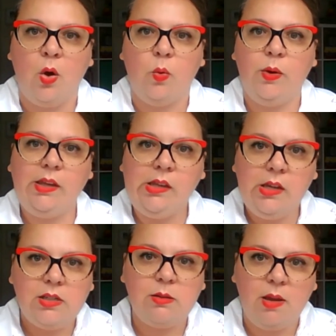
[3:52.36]
we
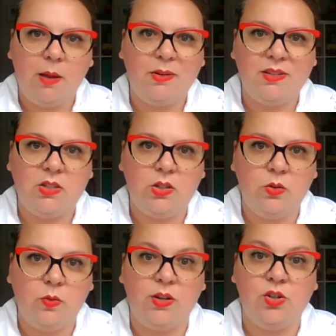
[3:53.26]
need to be able
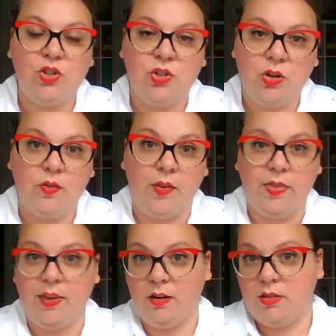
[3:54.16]
to ensure that
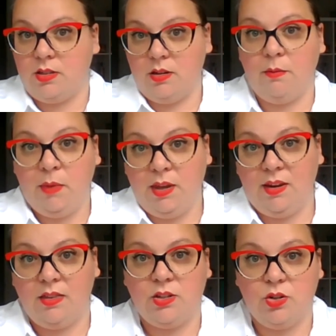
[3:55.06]
they are still
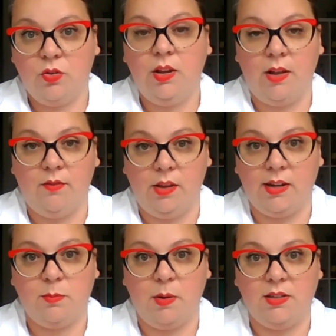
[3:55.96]
meeting the degree level
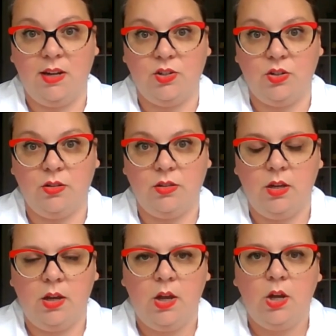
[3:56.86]
expectations.
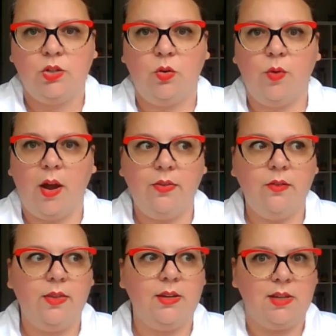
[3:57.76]
So rather than